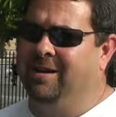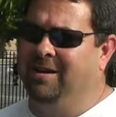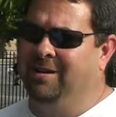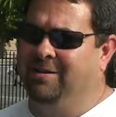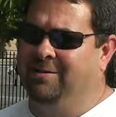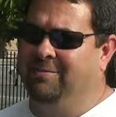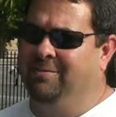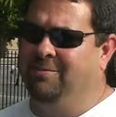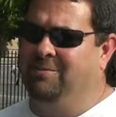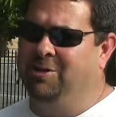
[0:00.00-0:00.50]

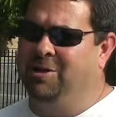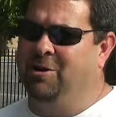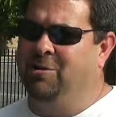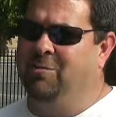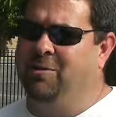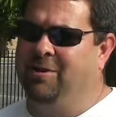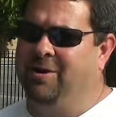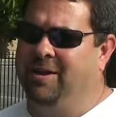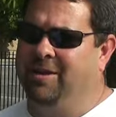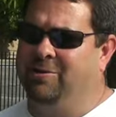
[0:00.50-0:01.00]
a, a,
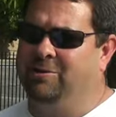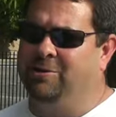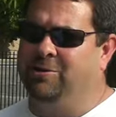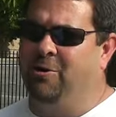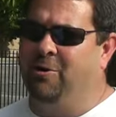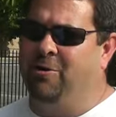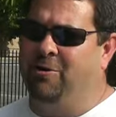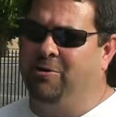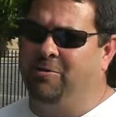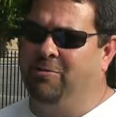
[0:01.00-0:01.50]
gentleman that
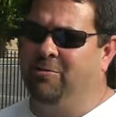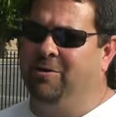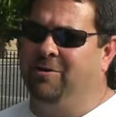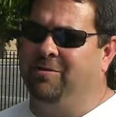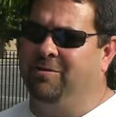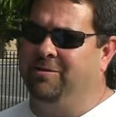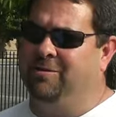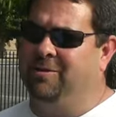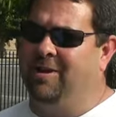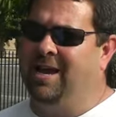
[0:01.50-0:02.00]
started
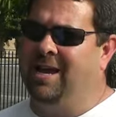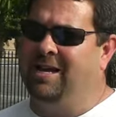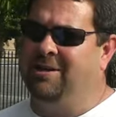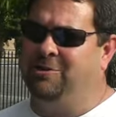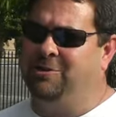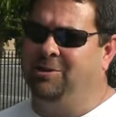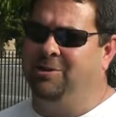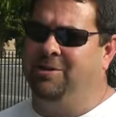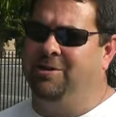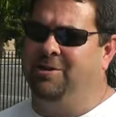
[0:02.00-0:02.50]
with us
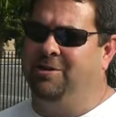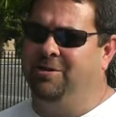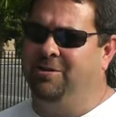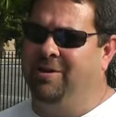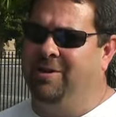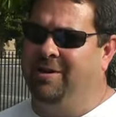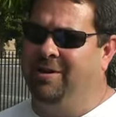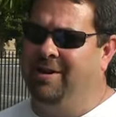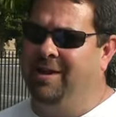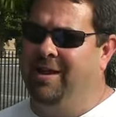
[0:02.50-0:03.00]
last year
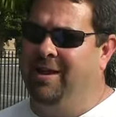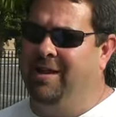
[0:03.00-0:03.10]
and